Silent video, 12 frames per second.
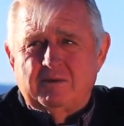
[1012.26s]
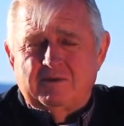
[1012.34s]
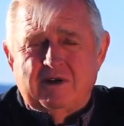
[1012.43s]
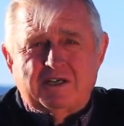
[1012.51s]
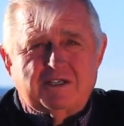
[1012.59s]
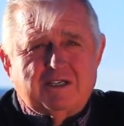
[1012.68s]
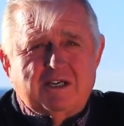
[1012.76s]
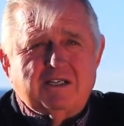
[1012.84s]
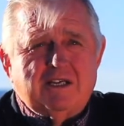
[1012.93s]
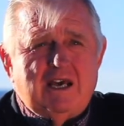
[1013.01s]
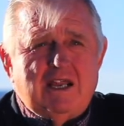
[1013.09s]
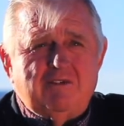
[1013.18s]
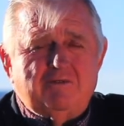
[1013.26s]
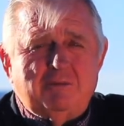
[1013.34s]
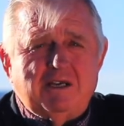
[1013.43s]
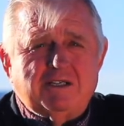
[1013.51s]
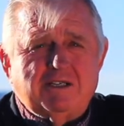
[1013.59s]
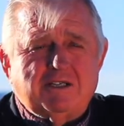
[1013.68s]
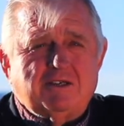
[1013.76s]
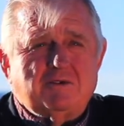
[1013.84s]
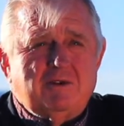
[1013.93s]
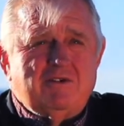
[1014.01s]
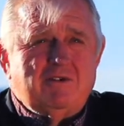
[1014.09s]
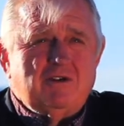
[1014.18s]
got 6 native species in
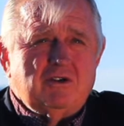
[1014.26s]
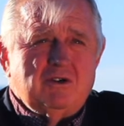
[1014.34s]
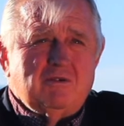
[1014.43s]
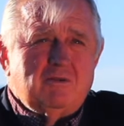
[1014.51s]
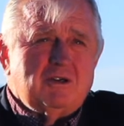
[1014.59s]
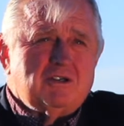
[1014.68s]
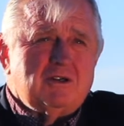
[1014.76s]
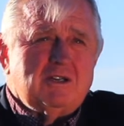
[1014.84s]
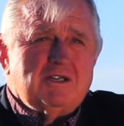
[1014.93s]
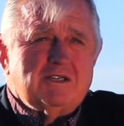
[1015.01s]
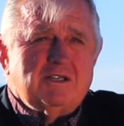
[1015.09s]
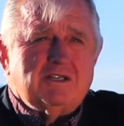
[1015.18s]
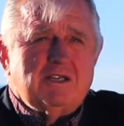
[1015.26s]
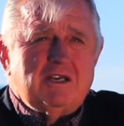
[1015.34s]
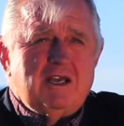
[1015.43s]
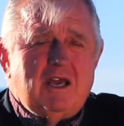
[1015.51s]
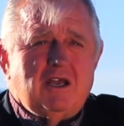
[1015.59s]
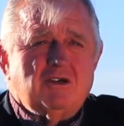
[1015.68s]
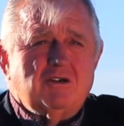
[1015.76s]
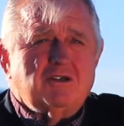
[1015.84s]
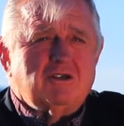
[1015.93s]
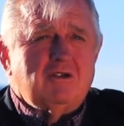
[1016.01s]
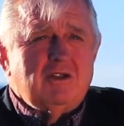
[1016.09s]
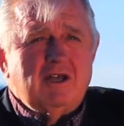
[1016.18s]
this river, 2 of which are listed as endangered,
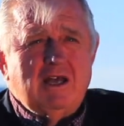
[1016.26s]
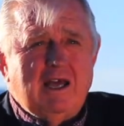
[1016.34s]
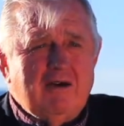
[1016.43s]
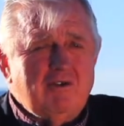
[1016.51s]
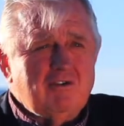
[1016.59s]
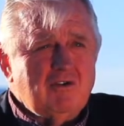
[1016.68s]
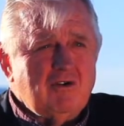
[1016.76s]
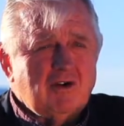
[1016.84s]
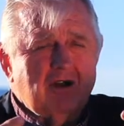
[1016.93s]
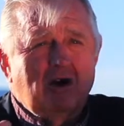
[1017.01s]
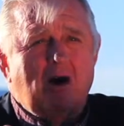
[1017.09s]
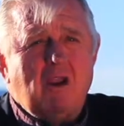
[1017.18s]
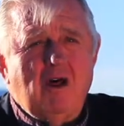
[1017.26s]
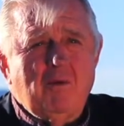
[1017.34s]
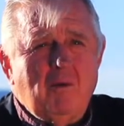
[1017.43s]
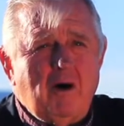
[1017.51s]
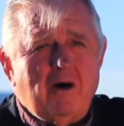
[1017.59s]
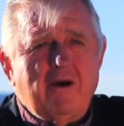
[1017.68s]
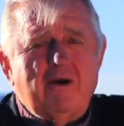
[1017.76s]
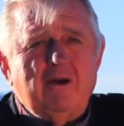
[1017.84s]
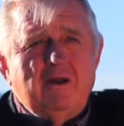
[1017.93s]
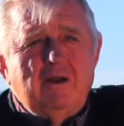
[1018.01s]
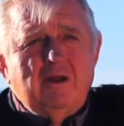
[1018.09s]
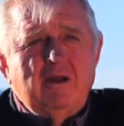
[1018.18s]
so they have a certain call on water.
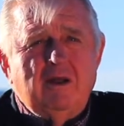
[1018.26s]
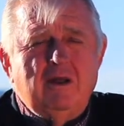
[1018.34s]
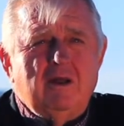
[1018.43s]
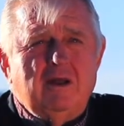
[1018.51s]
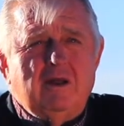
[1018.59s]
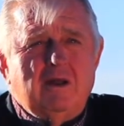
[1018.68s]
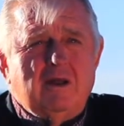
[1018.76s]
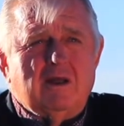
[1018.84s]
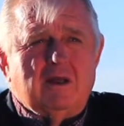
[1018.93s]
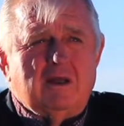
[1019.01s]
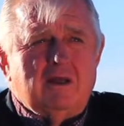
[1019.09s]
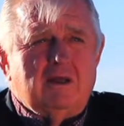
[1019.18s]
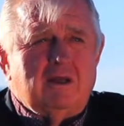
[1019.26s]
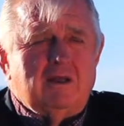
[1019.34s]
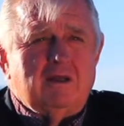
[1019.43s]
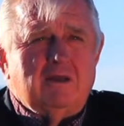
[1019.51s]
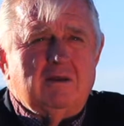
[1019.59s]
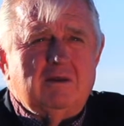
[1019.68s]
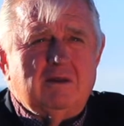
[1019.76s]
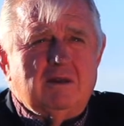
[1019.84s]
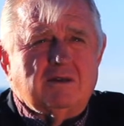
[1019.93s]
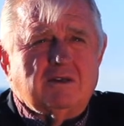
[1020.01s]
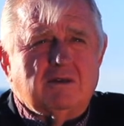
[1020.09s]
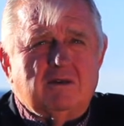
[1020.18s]

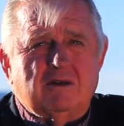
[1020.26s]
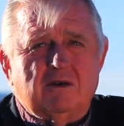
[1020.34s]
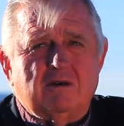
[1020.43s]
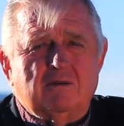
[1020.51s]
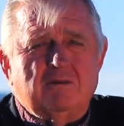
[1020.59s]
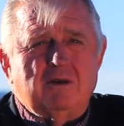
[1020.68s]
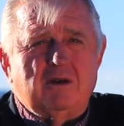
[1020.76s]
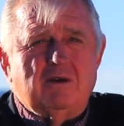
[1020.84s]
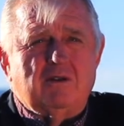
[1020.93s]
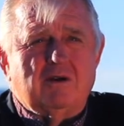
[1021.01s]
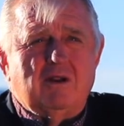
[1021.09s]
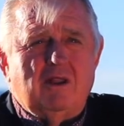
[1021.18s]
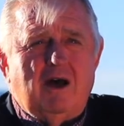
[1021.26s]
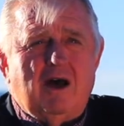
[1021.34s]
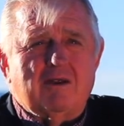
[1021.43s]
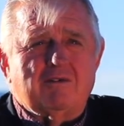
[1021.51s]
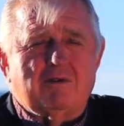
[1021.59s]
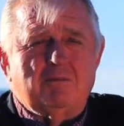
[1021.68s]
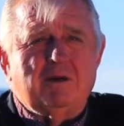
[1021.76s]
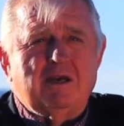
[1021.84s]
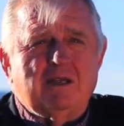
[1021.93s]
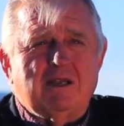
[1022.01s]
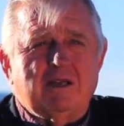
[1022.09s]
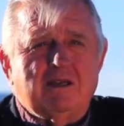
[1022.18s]
And so there are a lot of
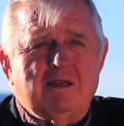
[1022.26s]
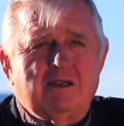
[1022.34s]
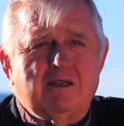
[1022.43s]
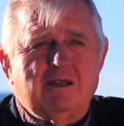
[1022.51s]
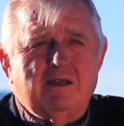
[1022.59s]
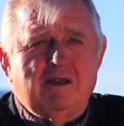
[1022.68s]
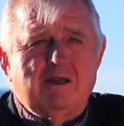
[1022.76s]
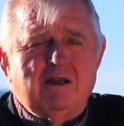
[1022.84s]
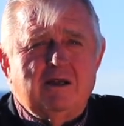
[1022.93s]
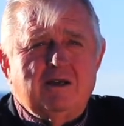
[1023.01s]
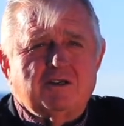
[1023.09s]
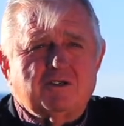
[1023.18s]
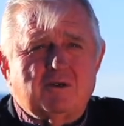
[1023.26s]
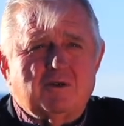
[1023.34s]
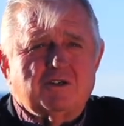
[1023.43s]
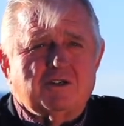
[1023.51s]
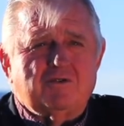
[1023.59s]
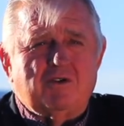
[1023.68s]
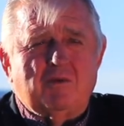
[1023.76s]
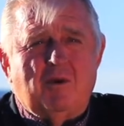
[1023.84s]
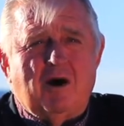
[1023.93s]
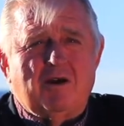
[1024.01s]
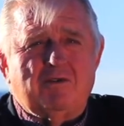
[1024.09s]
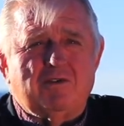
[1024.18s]
competing sources for the
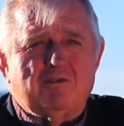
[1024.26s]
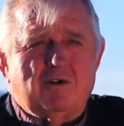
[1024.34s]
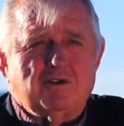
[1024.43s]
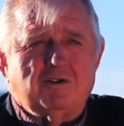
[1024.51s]
water of the Virgin